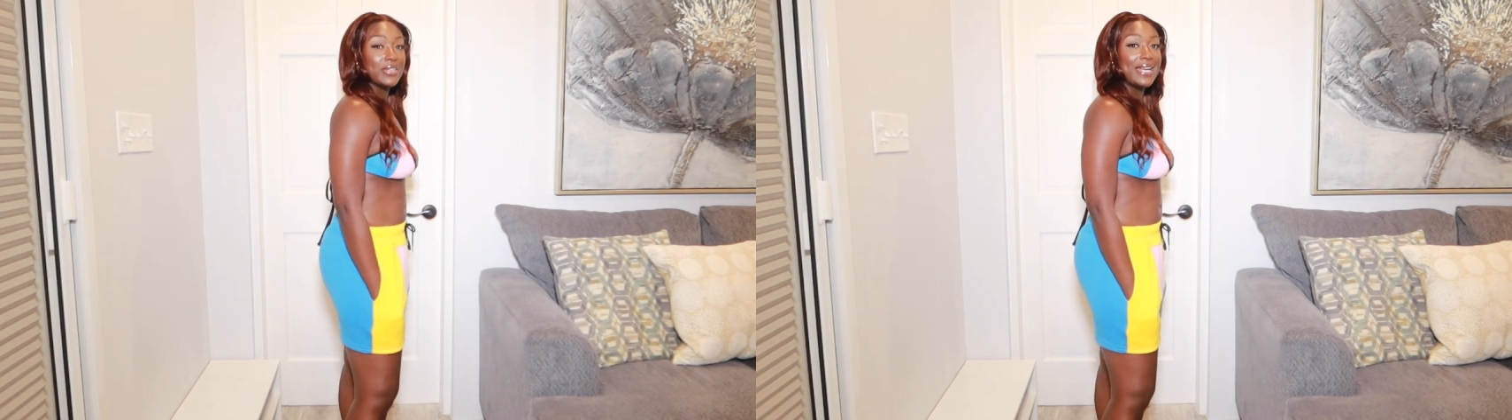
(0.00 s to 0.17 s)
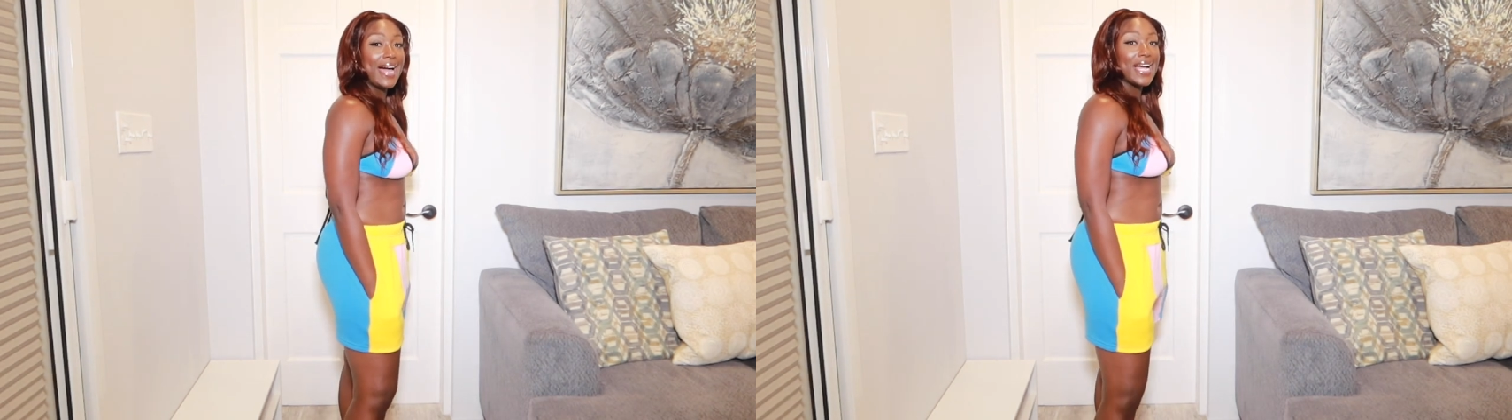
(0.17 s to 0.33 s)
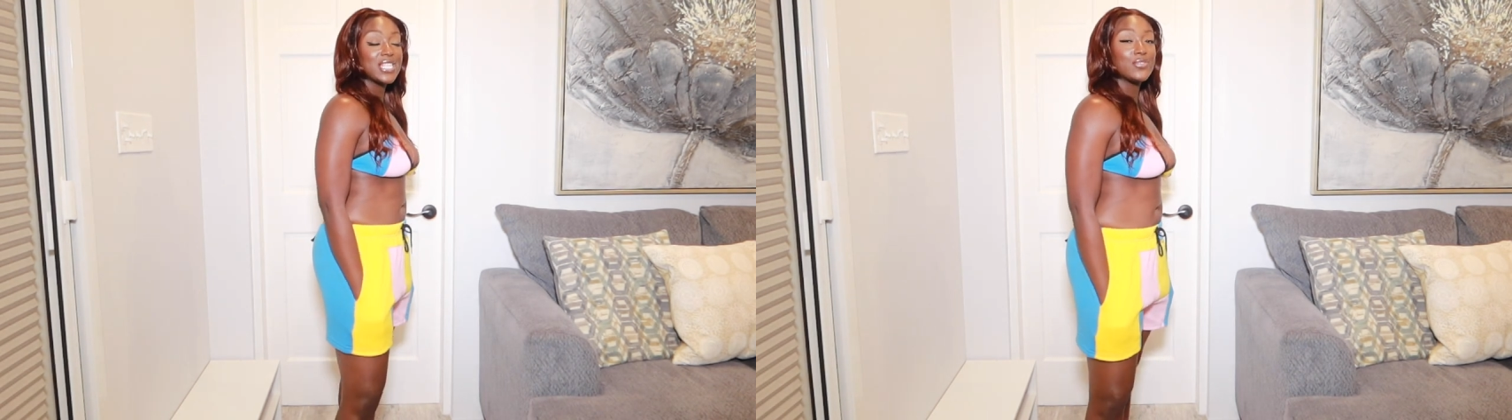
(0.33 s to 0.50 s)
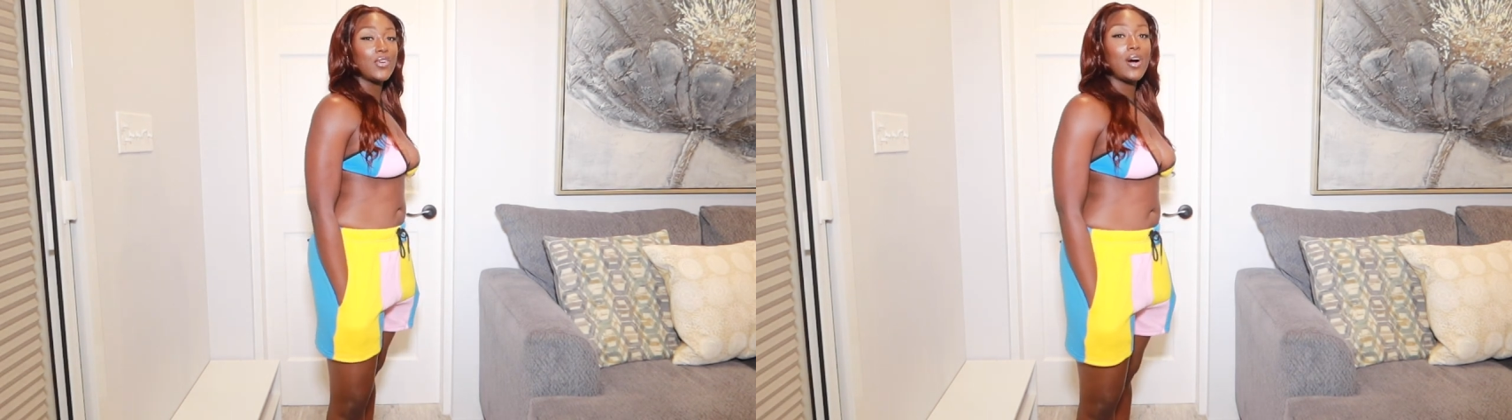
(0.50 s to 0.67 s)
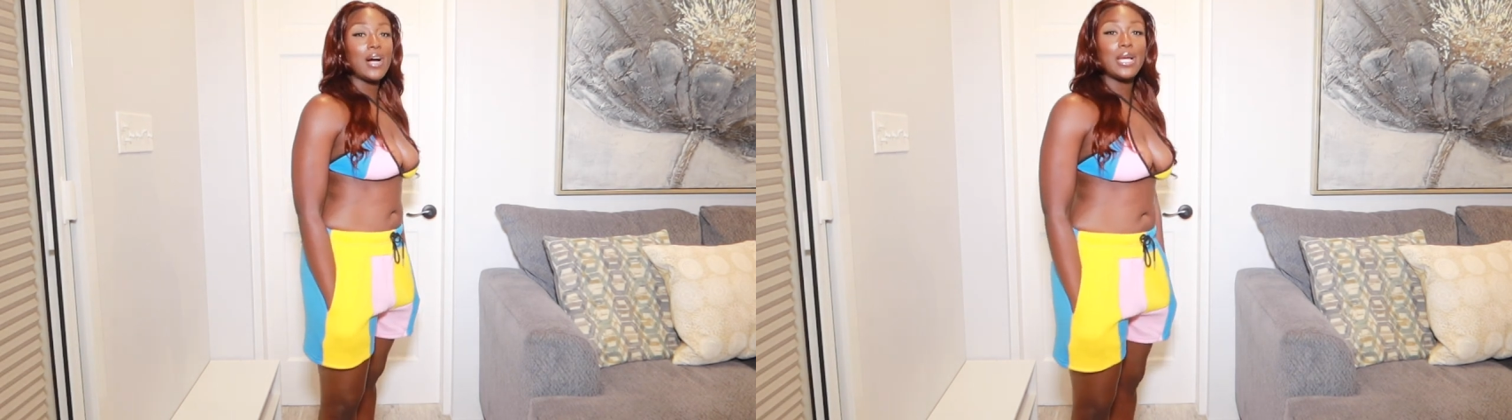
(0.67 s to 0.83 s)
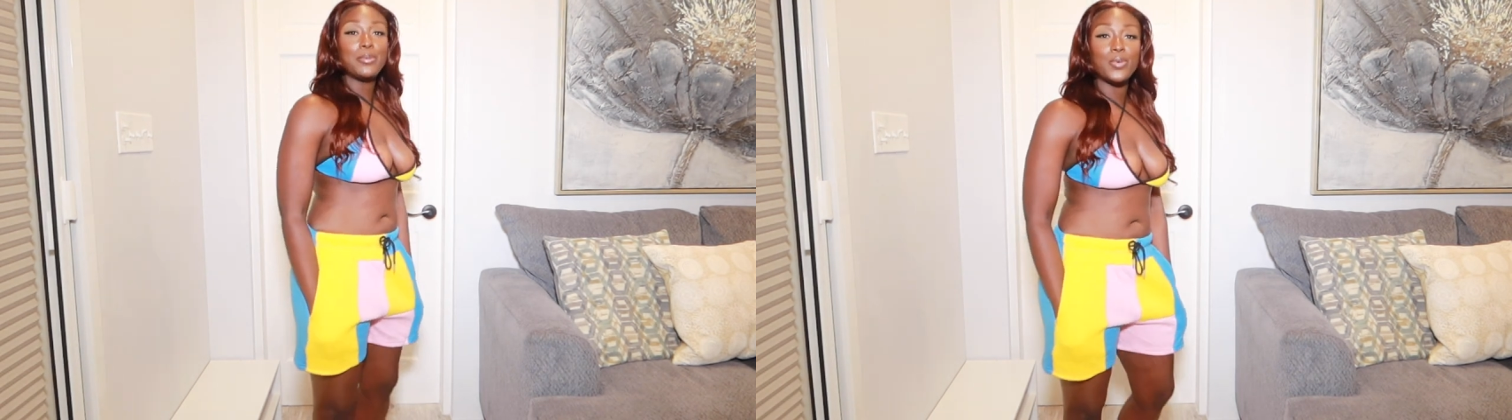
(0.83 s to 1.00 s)
relaxed
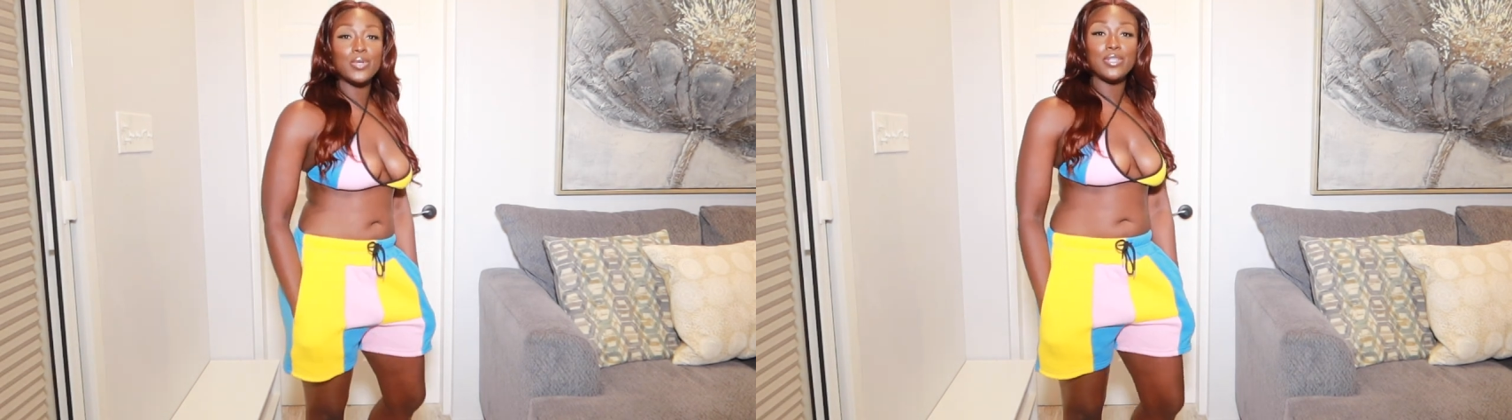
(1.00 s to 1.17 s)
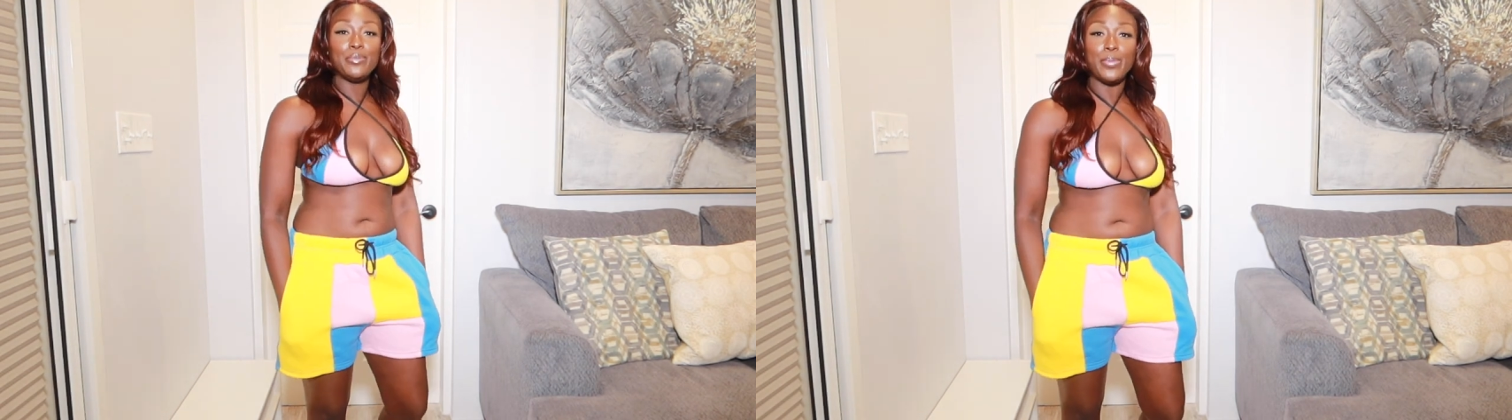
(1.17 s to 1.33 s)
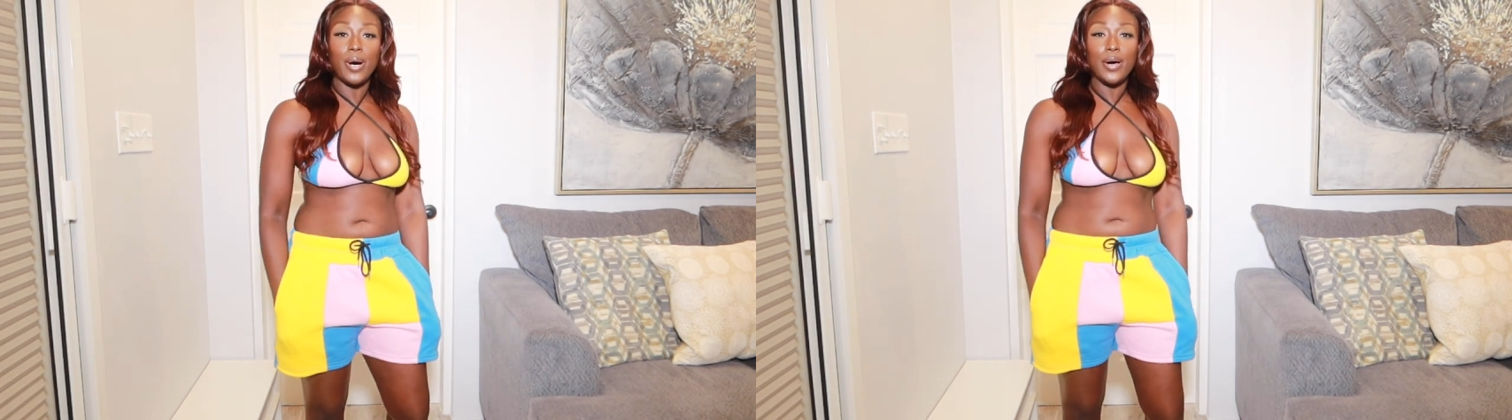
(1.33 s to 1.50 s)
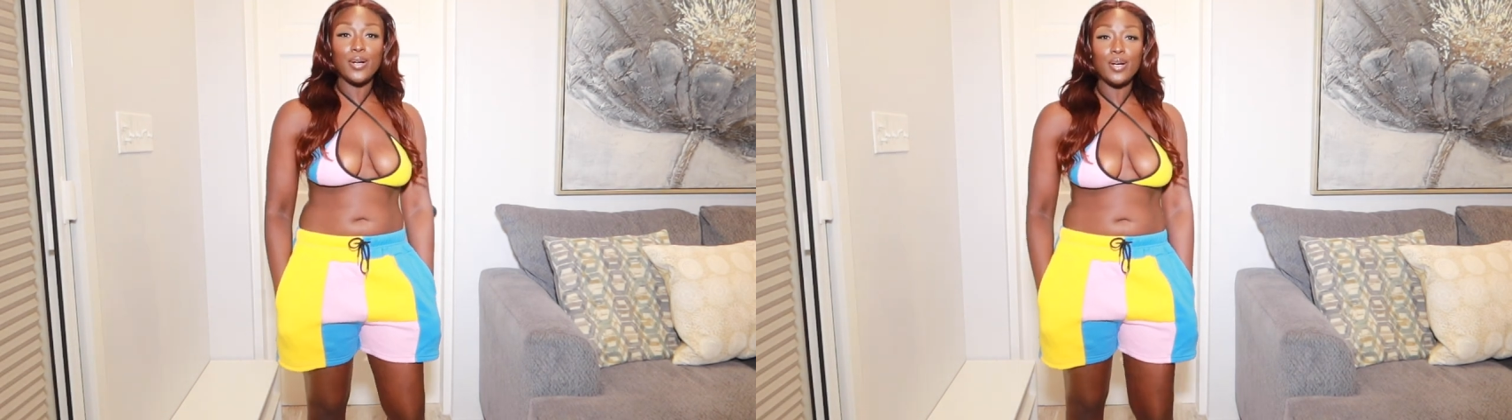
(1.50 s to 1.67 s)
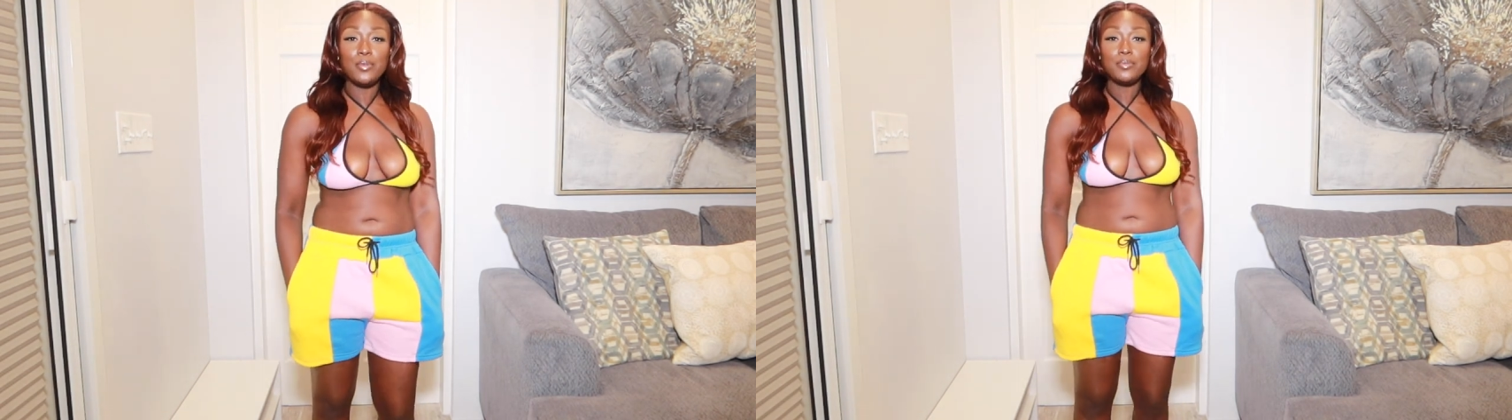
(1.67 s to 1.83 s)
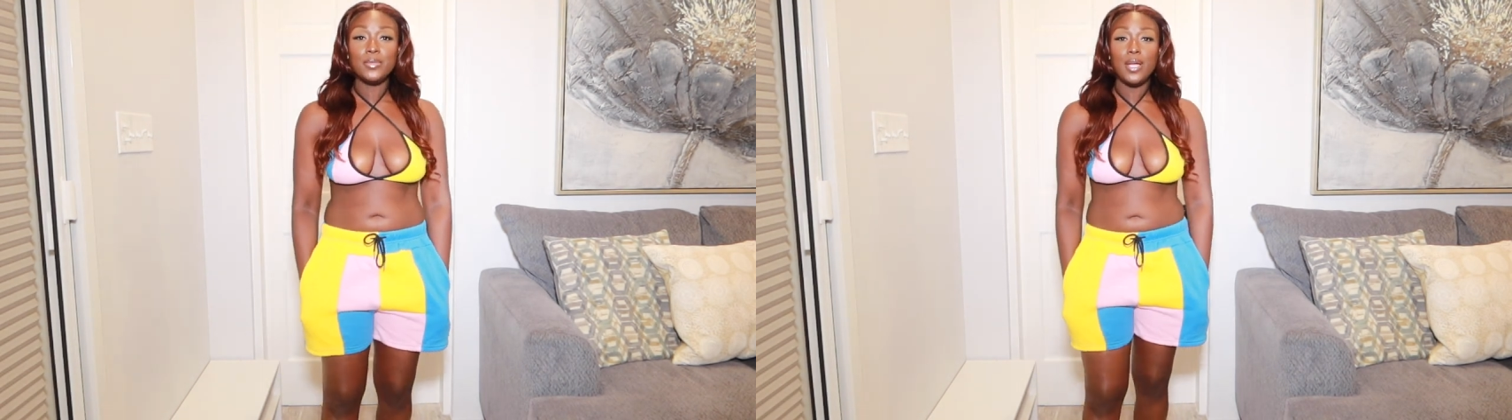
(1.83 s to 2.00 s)
vibe on the
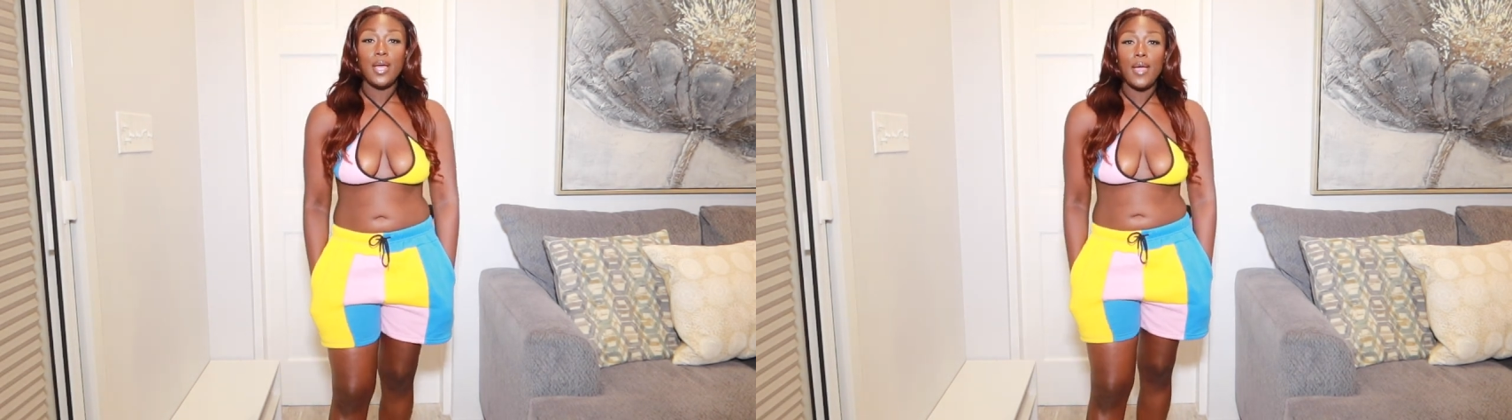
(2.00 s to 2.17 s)
bottom